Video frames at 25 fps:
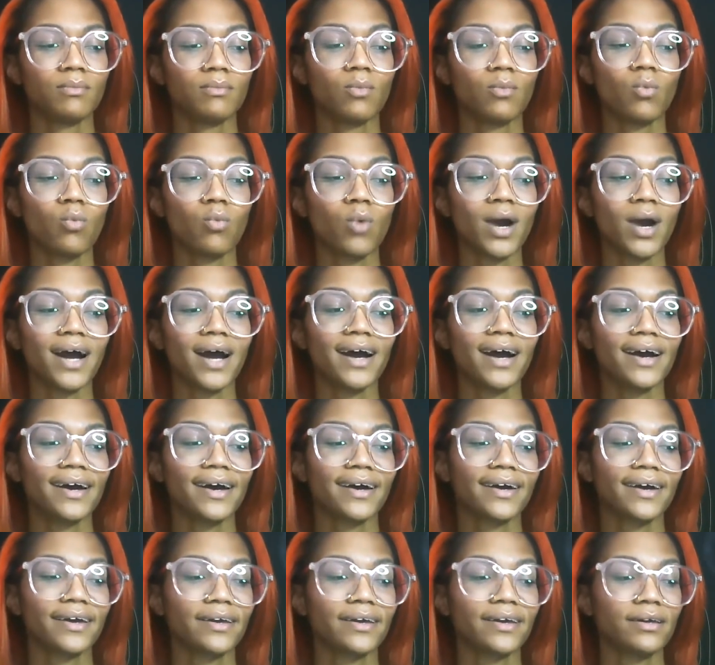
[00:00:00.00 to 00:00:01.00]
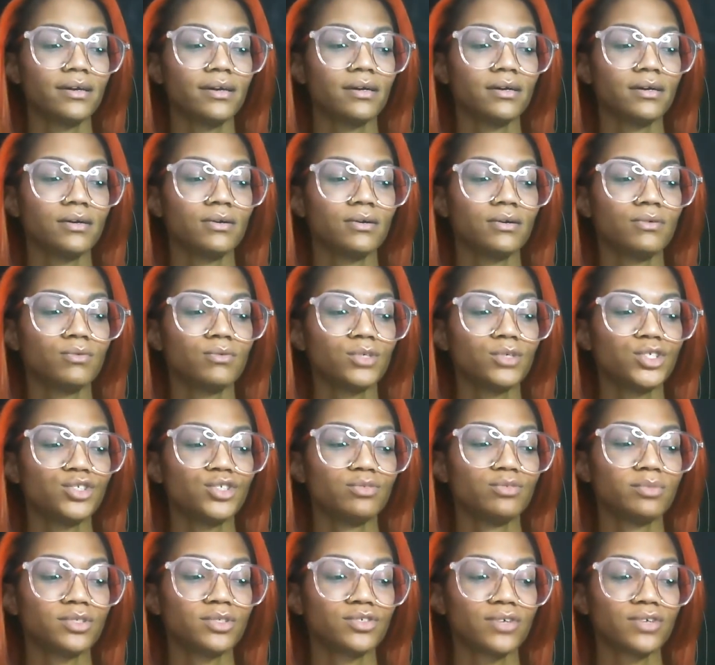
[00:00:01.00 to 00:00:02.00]
why what
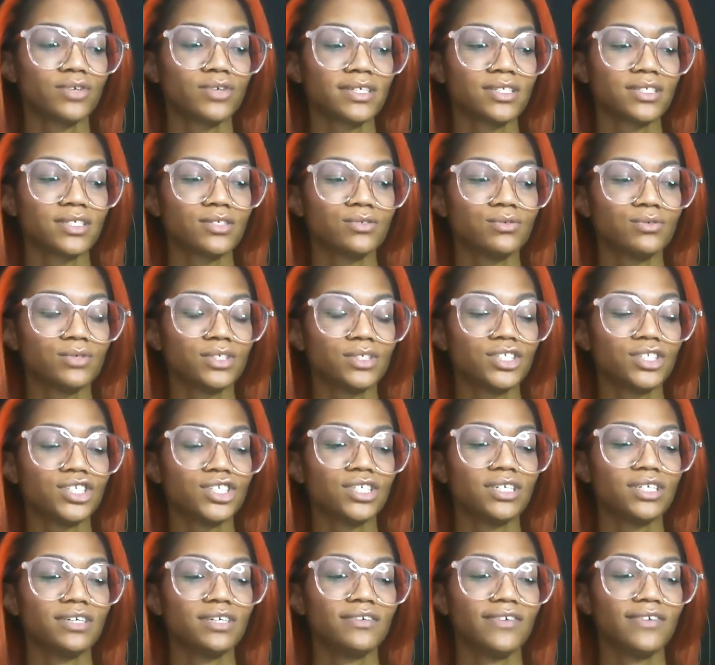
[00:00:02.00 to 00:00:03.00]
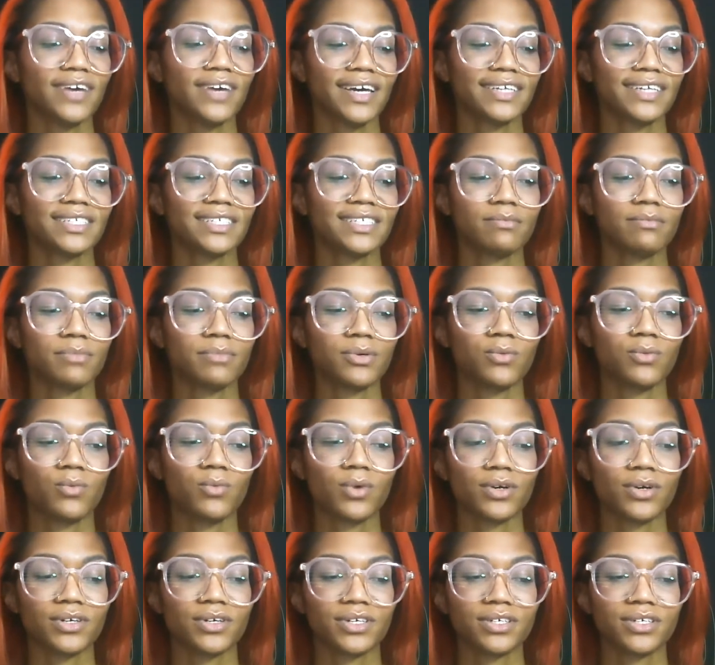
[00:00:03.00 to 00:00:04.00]
you've been trying to achieve hasn't been
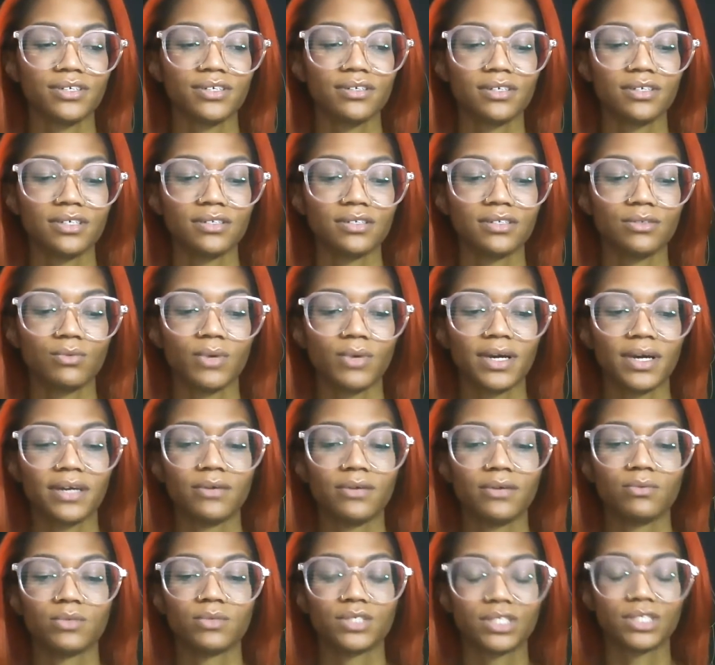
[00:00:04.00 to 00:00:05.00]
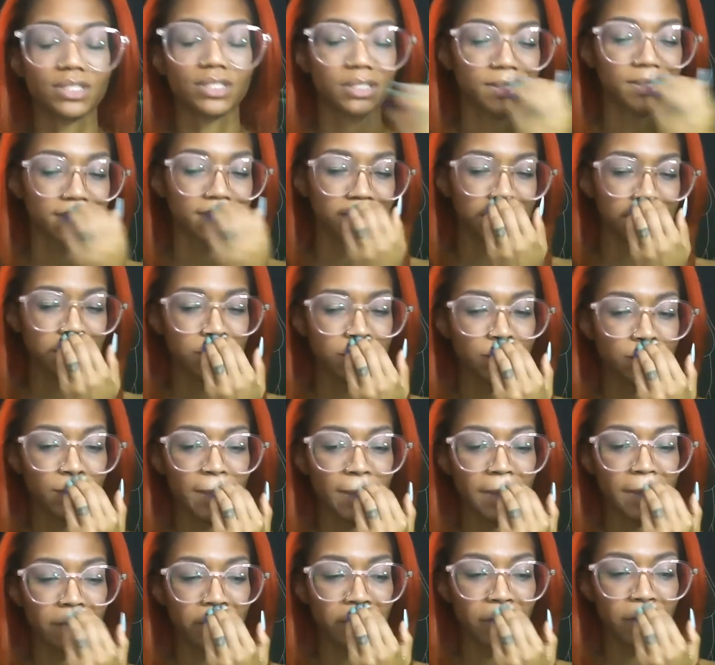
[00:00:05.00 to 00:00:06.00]
working in the way in which it is that you
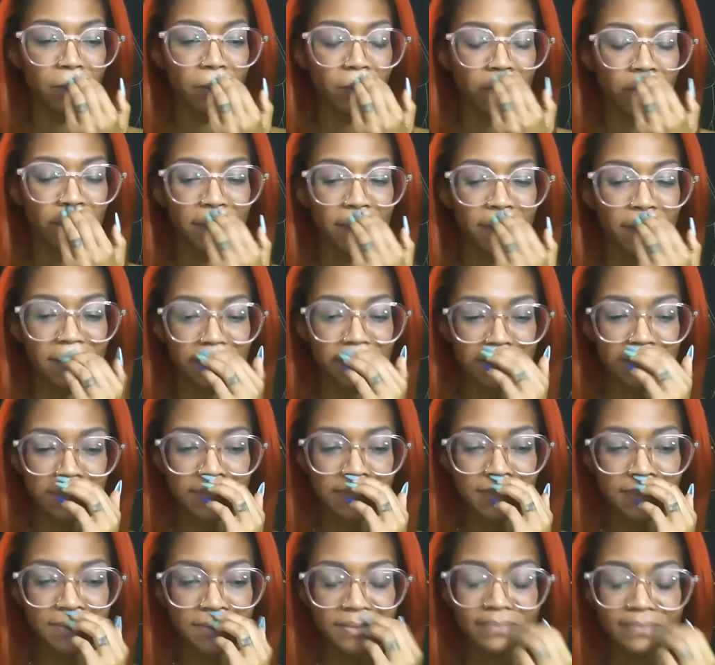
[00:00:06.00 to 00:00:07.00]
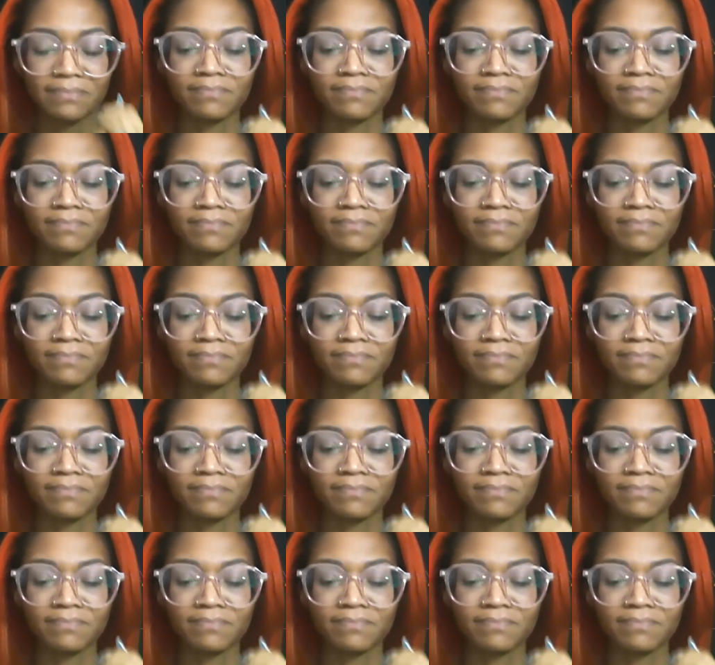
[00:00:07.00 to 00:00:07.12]
have been wanting it to